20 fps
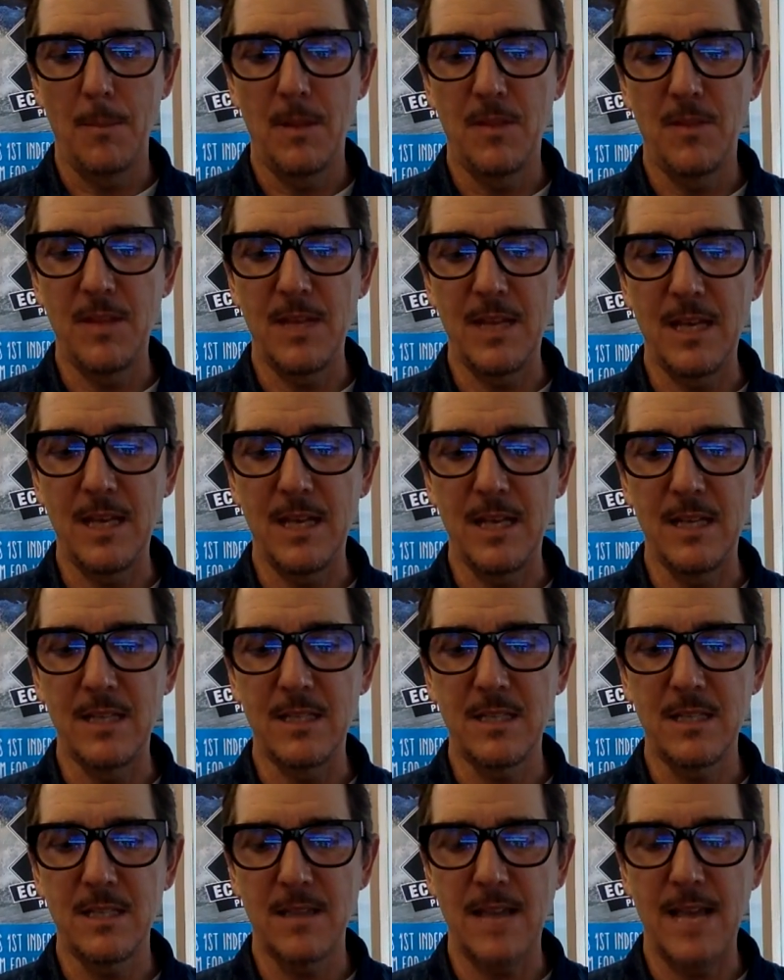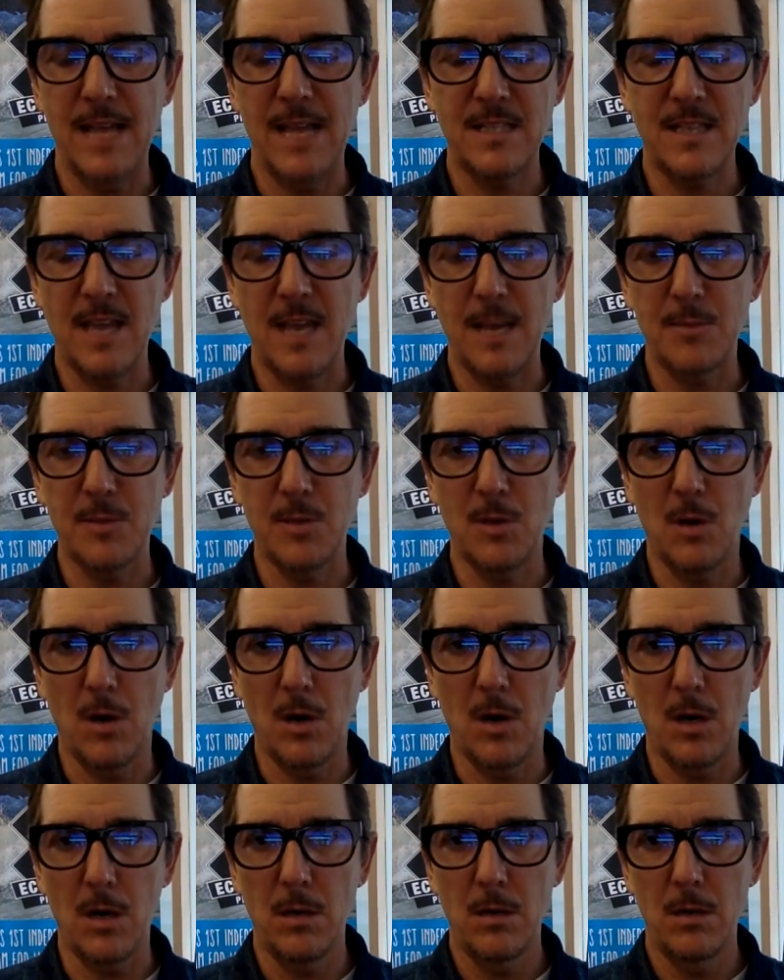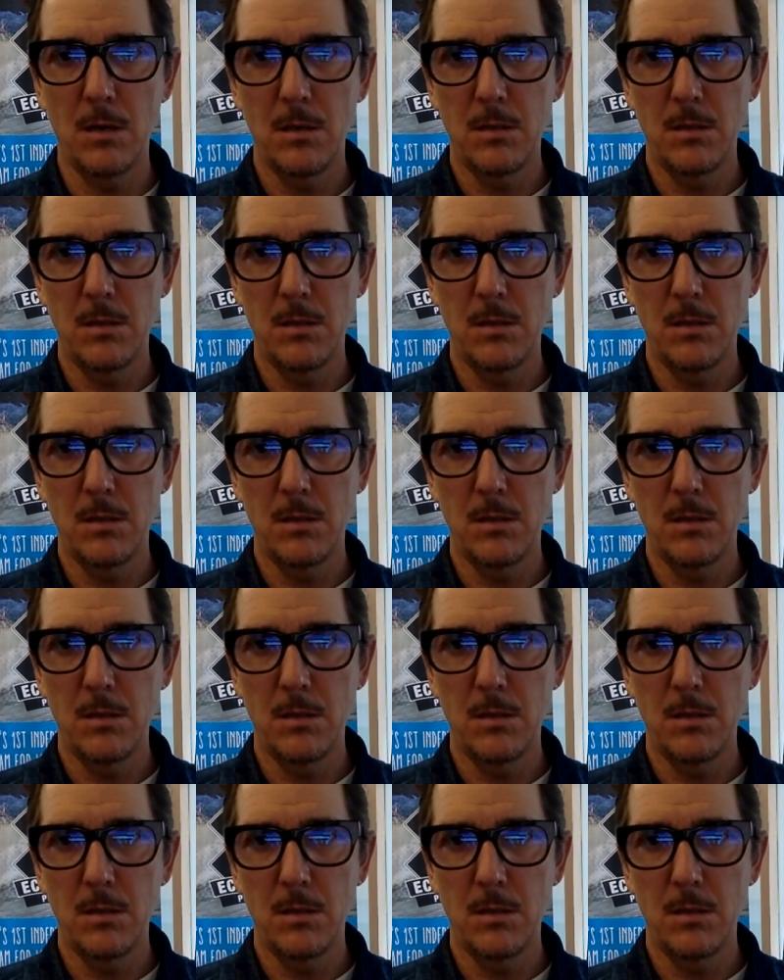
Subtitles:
these landscapes are